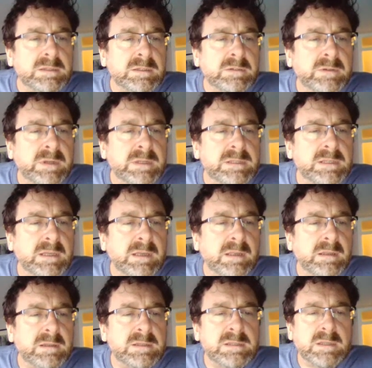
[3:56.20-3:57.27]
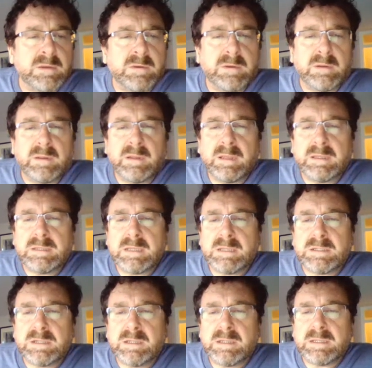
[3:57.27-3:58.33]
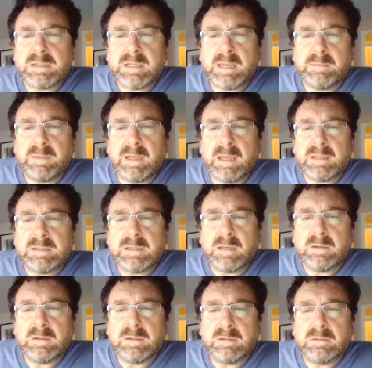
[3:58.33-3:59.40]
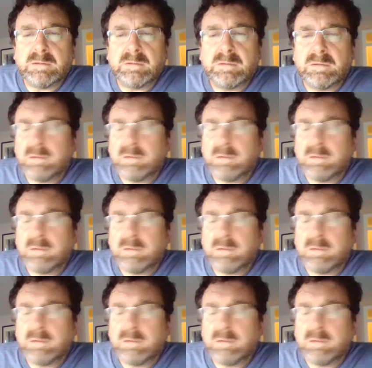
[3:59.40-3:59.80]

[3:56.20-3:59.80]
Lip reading: To creditor, so it's actually the same, get token.